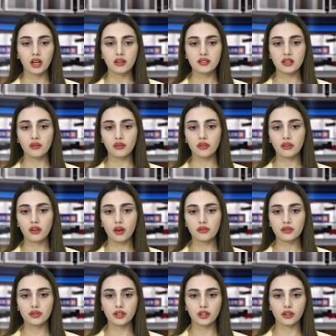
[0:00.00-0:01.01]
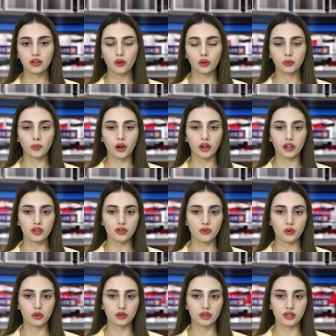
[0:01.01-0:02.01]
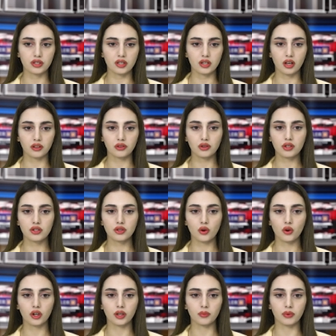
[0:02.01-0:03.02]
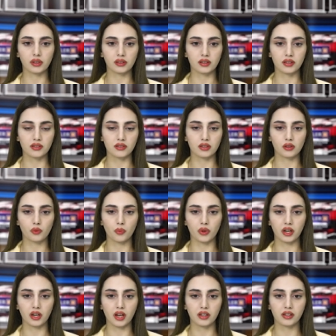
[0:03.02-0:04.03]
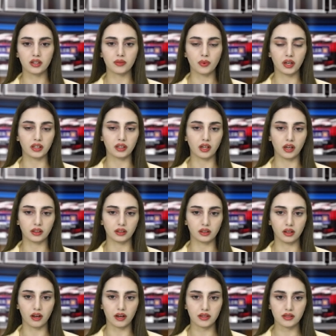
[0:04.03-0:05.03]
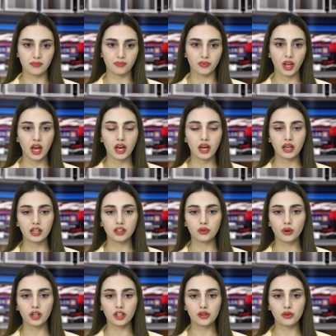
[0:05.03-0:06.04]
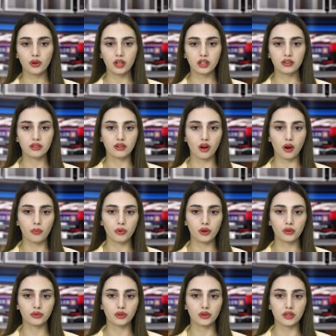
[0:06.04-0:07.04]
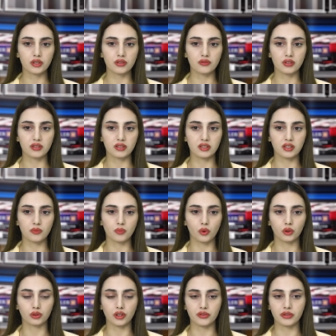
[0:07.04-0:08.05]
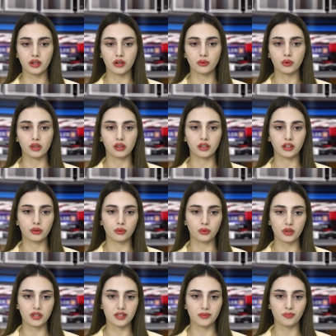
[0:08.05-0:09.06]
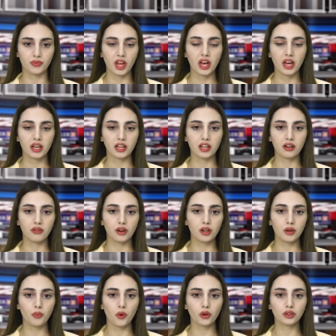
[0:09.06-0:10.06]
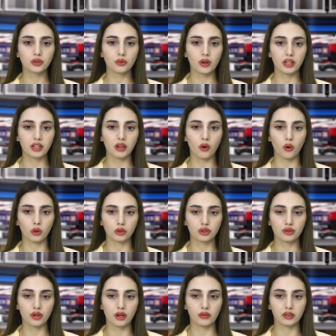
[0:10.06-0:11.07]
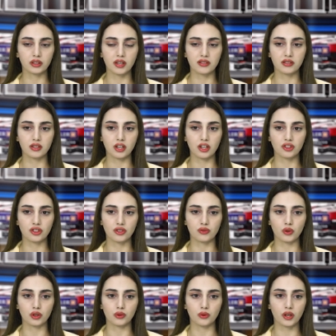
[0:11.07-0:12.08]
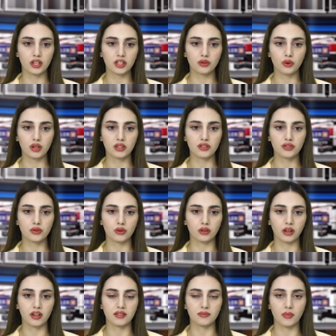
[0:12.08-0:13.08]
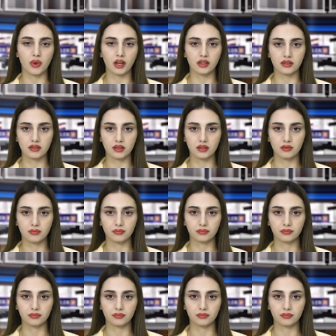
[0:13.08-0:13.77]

7,000-year-old Baghesh fortress and other historic buildings illuminated by night lights. In 2020, the number of tourists visiting Port Sar will increase. Yerevan among 20 hot travel destinations for 2020 Suitcase magazine.